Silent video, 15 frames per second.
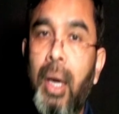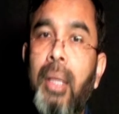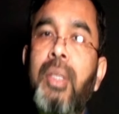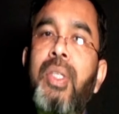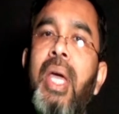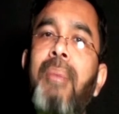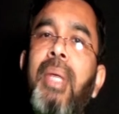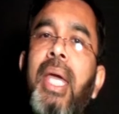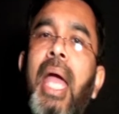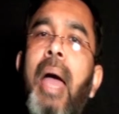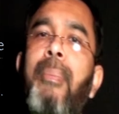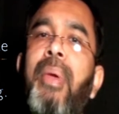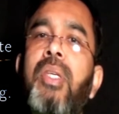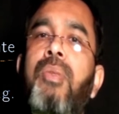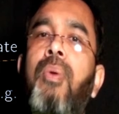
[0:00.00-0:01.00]
The same thing
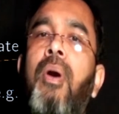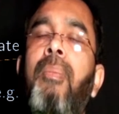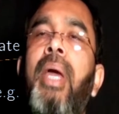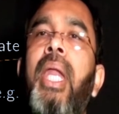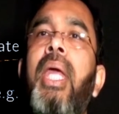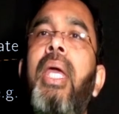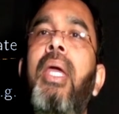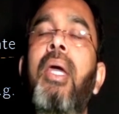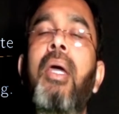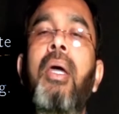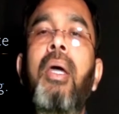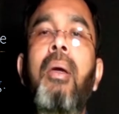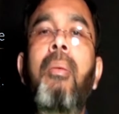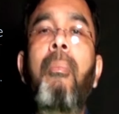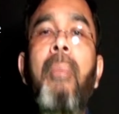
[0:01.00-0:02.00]
happens for many
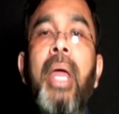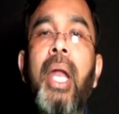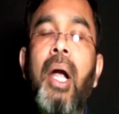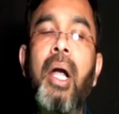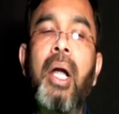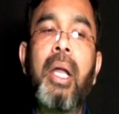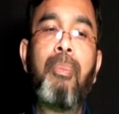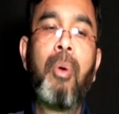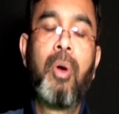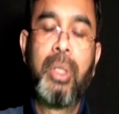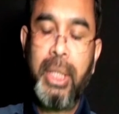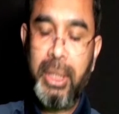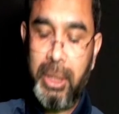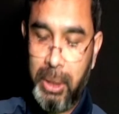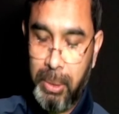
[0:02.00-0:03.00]
mineral
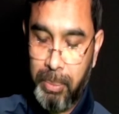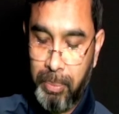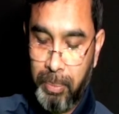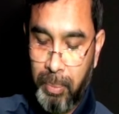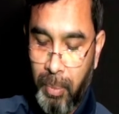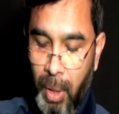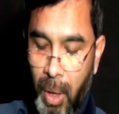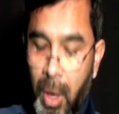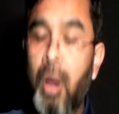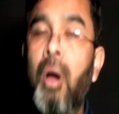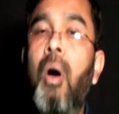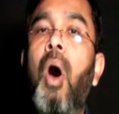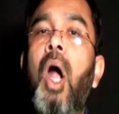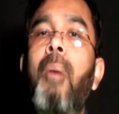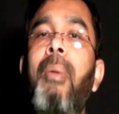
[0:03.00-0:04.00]
deposits,
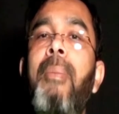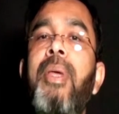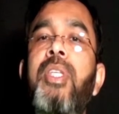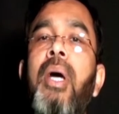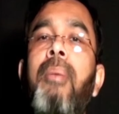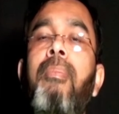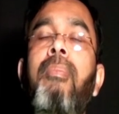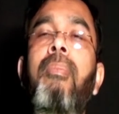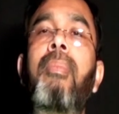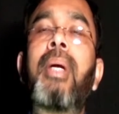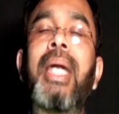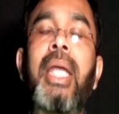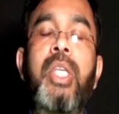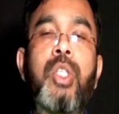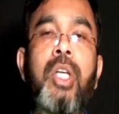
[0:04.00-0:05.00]
or maybe some
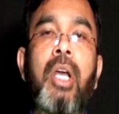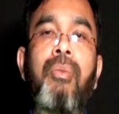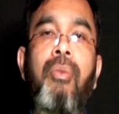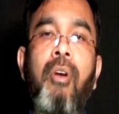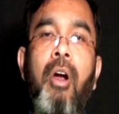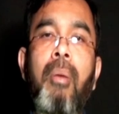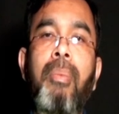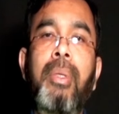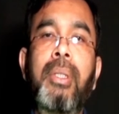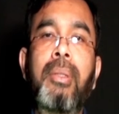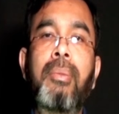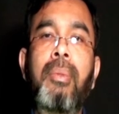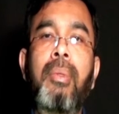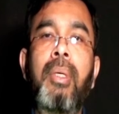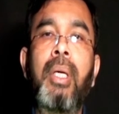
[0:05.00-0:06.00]
crystal formed
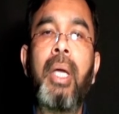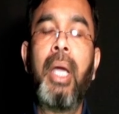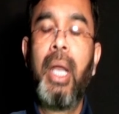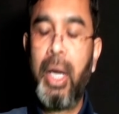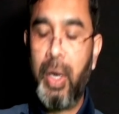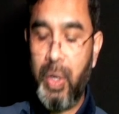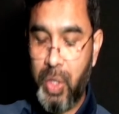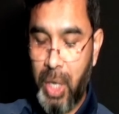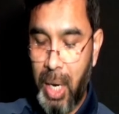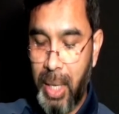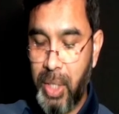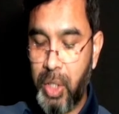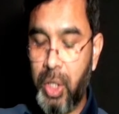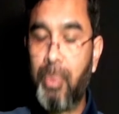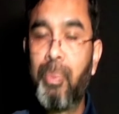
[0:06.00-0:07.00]
in a
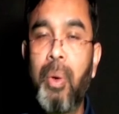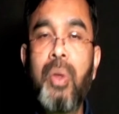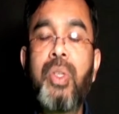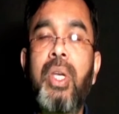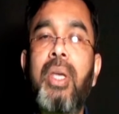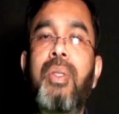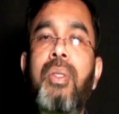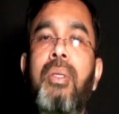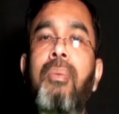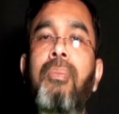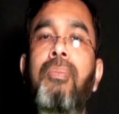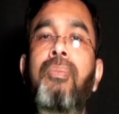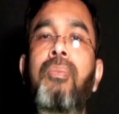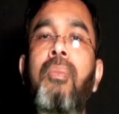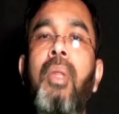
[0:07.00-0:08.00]
crystallization process,
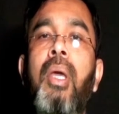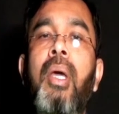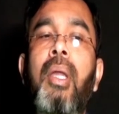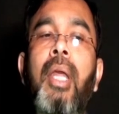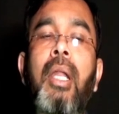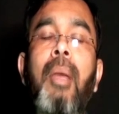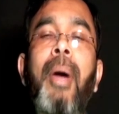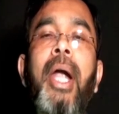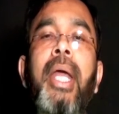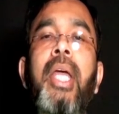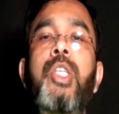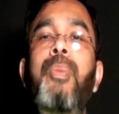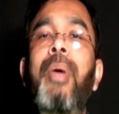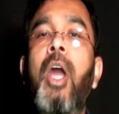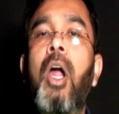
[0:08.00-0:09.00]
that the
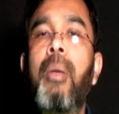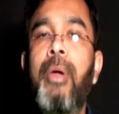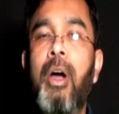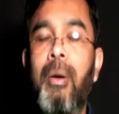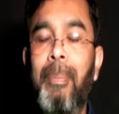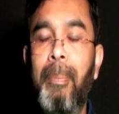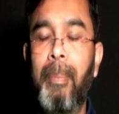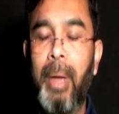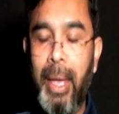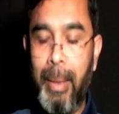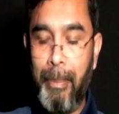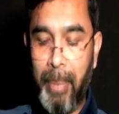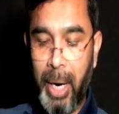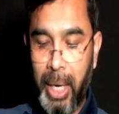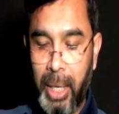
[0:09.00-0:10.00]
particles may not be of a
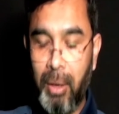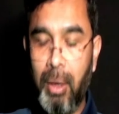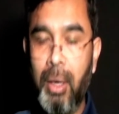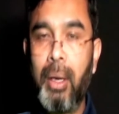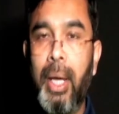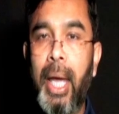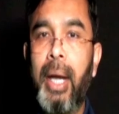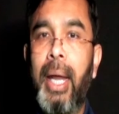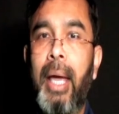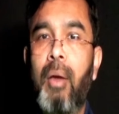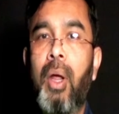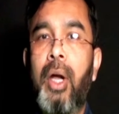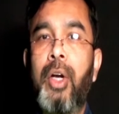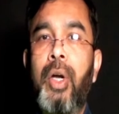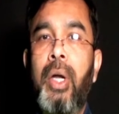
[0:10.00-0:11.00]

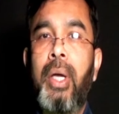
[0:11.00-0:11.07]
regular